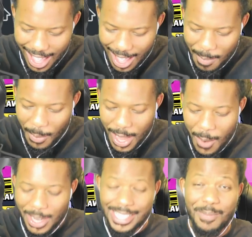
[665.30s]
But we
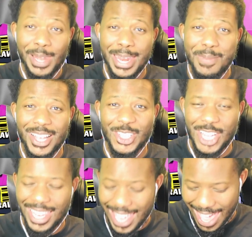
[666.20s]
always complain about
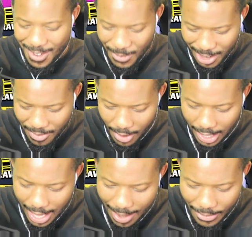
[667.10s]
Shelly every Friendly
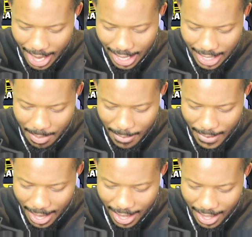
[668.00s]
Game Friday, to be
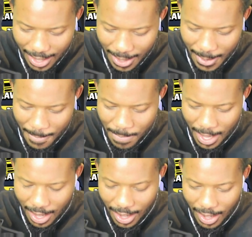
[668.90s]
fair.
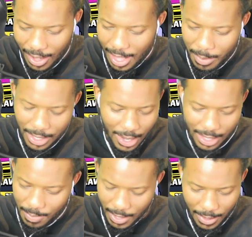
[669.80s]
Oh, that was
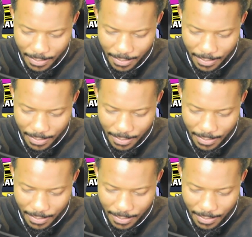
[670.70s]
awesome, though.